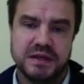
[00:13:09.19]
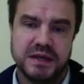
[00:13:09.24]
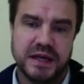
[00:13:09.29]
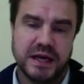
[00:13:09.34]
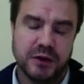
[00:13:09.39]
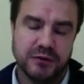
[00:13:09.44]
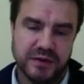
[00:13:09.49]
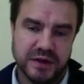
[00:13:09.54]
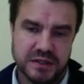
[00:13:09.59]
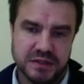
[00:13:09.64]

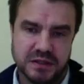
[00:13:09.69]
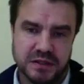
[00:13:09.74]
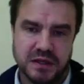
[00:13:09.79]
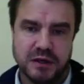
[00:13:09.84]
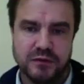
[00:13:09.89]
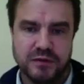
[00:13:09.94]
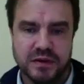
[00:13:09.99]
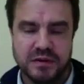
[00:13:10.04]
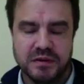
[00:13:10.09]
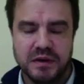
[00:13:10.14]
Now, there's a
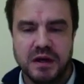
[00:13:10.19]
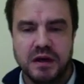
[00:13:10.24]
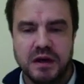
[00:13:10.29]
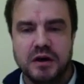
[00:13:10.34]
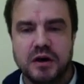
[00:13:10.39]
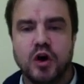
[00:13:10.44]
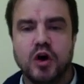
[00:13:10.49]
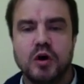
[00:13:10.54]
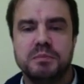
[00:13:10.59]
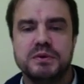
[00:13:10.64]
kind of an
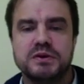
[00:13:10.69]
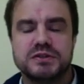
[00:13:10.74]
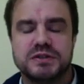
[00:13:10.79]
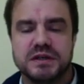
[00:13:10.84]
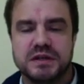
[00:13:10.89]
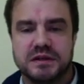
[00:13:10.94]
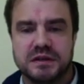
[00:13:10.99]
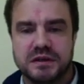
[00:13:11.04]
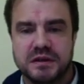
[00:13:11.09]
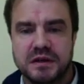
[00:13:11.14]

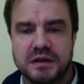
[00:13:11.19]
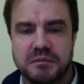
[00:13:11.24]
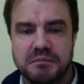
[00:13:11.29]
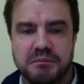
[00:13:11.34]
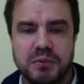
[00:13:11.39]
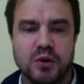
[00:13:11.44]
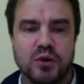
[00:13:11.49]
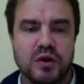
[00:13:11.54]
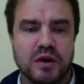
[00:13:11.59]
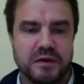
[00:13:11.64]
opposite
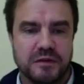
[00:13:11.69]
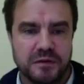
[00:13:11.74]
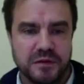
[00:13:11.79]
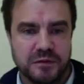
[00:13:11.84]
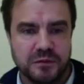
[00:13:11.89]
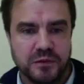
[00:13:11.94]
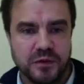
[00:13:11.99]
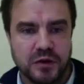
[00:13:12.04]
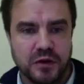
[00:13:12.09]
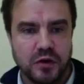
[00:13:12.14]

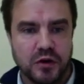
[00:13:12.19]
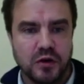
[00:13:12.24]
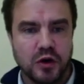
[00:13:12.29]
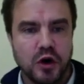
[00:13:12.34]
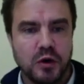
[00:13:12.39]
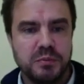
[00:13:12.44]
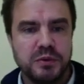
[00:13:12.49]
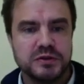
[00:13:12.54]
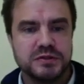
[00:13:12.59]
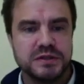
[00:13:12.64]
pulling
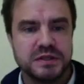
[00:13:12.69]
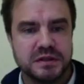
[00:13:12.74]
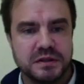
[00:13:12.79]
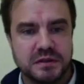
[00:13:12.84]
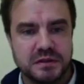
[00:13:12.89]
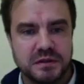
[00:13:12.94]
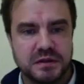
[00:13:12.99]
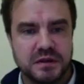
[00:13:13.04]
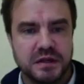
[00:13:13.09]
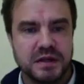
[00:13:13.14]
or
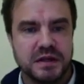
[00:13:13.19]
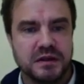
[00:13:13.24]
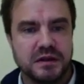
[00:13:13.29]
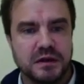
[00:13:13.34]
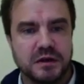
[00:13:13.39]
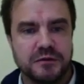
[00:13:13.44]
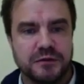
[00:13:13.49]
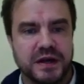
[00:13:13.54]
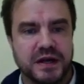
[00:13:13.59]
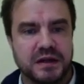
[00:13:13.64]
oppositely
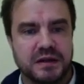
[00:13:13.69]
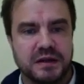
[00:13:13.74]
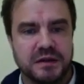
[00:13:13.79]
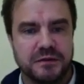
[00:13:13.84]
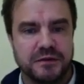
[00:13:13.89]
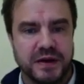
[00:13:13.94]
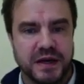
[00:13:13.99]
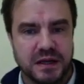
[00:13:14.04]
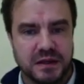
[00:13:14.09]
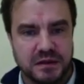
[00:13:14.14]

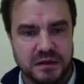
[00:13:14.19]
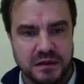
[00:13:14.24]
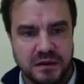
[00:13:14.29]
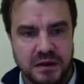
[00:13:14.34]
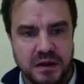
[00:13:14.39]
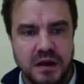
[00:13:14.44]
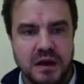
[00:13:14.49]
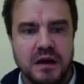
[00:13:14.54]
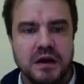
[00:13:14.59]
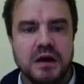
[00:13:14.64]
affecting factor,
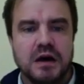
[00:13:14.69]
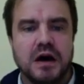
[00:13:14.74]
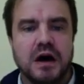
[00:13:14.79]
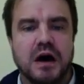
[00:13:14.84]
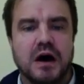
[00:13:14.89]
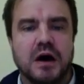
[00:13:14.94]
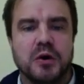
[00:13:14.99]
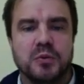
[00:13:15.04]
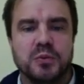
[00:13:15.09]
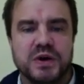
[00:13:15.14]

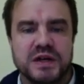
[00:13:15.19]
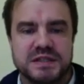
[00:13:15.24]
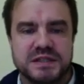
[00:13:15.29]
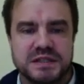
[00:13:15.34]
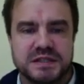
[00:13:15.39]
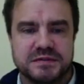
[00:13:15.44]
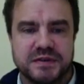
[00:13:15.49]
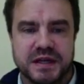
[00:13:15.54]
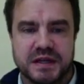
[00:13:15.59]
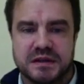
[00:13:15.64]
which
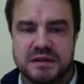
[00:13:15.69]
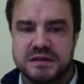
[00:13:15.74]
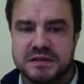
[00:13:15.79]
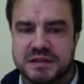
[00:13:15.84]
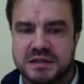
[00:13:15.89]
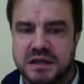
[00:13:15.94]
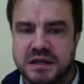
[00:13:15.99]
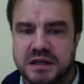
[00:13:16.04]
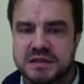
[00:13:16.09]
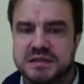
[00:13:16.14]
is that
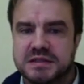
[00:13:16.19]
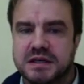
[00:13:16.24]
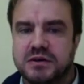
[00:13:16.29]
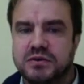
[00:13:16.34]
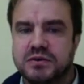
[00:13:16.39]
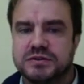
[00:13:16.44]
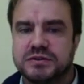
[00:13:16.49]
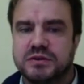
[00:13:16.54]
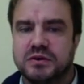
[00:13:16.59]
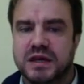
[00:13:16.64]
sons are
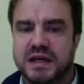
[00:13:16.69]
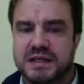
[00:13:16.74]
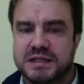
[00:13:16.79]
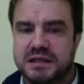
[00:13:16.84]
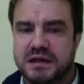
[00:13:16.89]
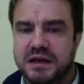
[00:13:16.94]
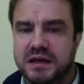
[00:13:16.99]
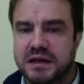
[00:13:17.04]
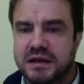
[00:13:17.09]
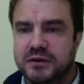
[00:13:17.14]
also
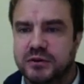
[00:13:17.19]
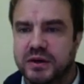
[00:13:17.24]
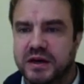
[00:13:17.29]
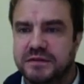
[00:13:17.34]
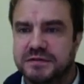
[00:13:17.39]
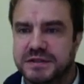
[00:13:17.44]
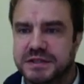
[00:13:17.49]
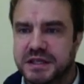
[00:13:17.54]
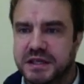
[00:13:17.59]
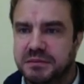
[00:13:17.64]
less likely to
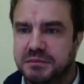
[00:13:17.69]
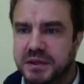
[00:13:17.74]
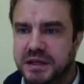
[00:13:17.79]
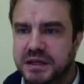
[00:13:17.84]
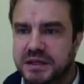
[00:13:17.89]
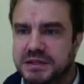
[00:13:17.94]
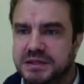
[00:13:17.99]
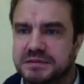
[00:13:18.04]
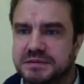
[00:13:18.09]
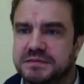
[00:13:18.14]
have
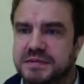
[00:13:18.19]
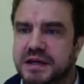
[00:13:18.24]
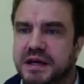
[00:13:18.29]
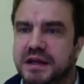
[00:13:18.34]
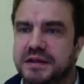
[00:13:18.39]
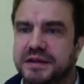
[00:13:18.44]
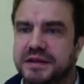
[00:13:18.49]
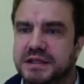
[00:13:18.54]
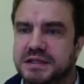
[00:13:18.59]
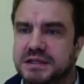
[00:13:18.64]
siblings,
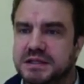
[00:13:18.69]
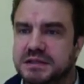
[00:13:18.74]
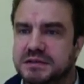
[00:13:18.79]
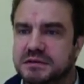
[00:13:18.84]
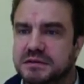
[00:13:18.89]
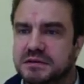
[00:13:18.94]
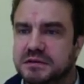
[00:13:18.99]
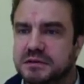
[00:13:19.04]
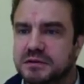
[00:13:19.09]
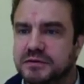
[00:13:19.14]
and
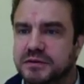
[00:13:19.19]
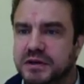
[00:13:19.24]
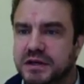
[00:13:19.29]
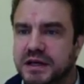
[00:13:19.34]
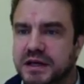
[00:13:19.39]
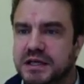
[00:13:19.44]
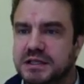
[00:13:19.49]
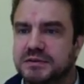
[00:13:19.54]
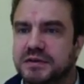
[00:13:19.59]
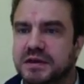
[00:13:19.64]
it's the
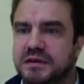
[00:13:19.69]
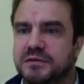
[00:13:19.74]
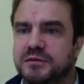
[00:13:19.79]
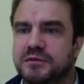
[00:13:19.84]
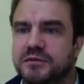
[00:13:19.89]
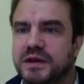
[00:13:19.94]
case that